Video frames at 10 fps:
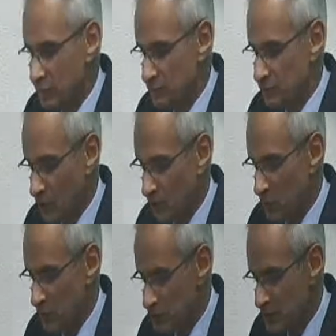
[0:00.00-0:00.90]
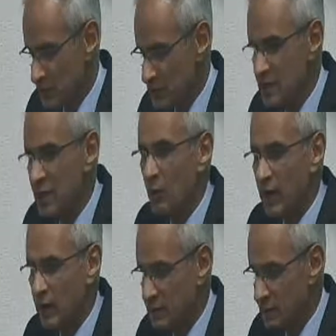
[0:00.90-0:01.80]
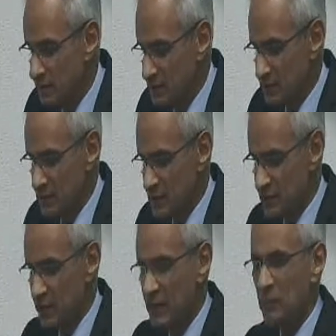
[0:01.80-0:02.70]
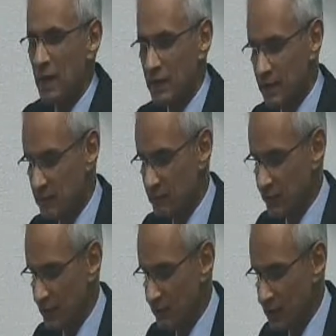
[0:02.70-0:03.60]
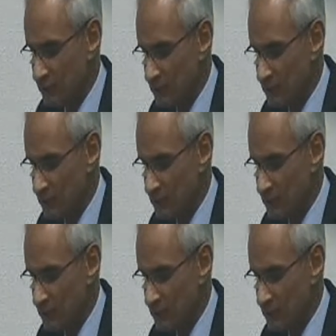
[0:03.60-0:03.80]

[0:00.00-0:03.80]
foreign policy has reacquired the distinctly maritime flavor